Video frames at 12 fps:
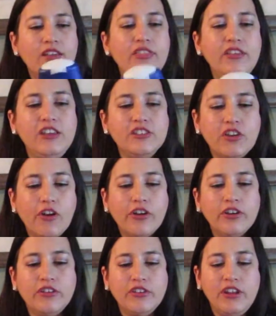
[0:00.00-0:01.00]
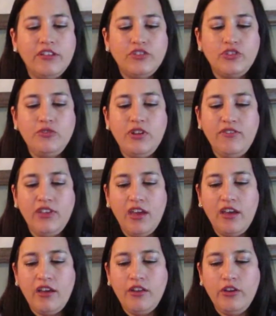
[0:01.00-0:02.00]
These are two
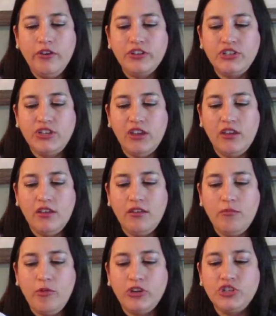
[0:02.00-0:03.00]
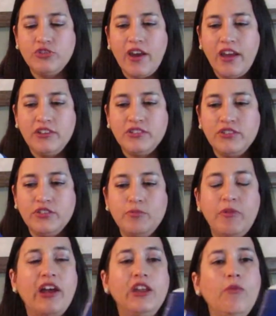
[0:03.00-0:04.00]
Nivea Nourishing Moisturizers
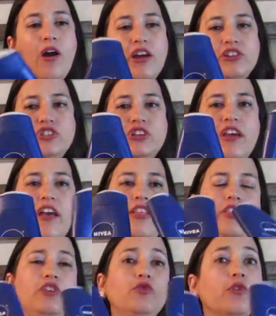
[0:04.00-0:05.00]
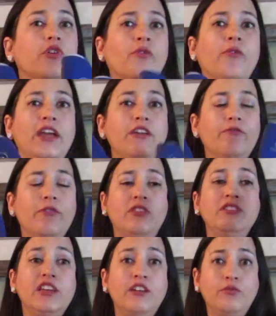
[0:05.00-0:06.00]
Body Wash. These were great for the
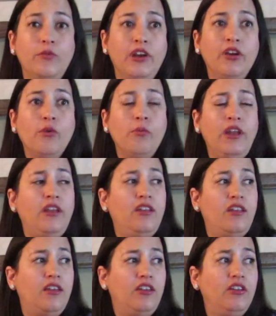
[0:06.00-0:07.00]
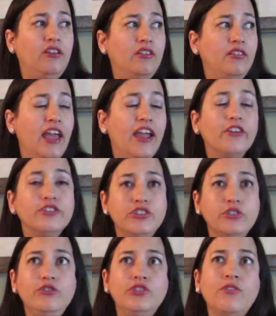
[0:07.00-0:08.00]
dead of winter when the air's
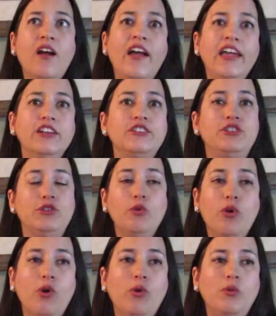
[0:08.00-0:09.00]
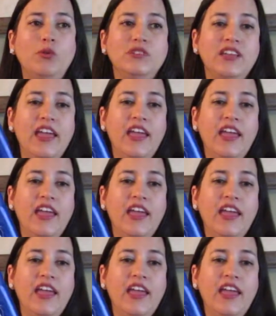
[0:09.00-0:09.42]
so dry, it's so cold,